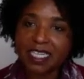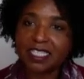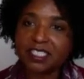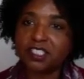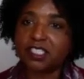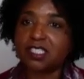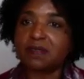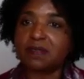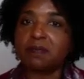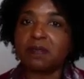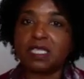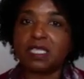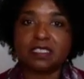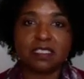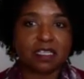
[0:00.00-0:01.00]
It just
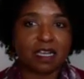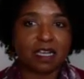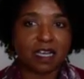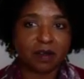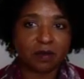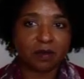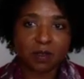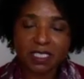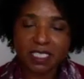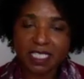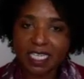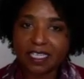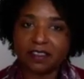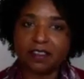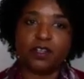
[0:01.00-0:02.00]
means I will
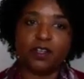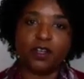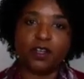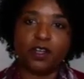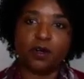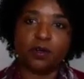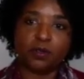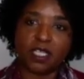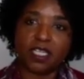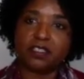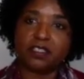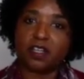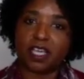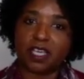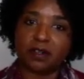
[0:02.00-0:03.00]
take the note
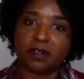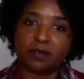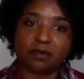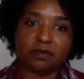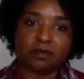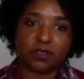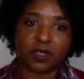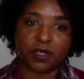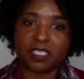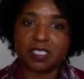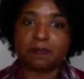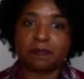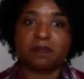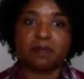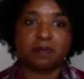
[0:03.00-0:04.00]
and
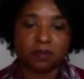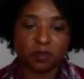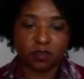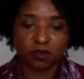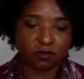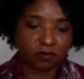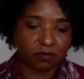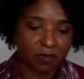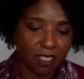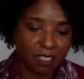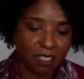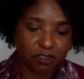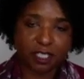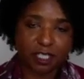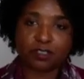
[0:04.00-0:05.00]

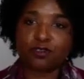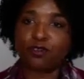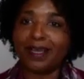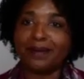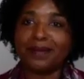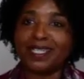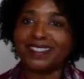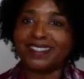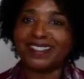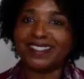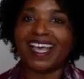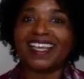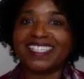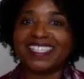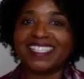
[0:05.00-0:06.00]
transcribe it
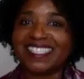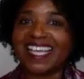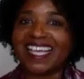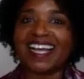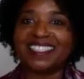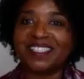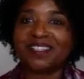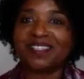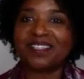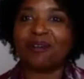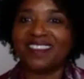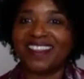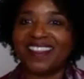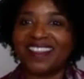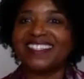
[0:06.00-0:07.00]
exactly the
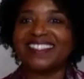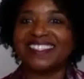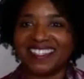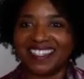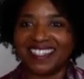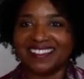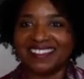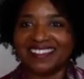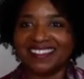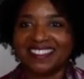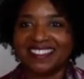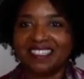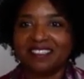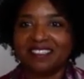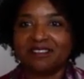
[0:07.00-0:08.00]
way they said it
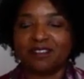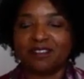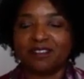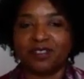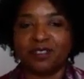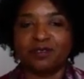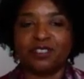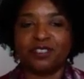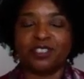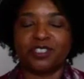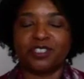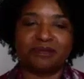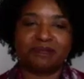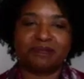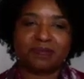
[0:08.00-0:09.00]
for future.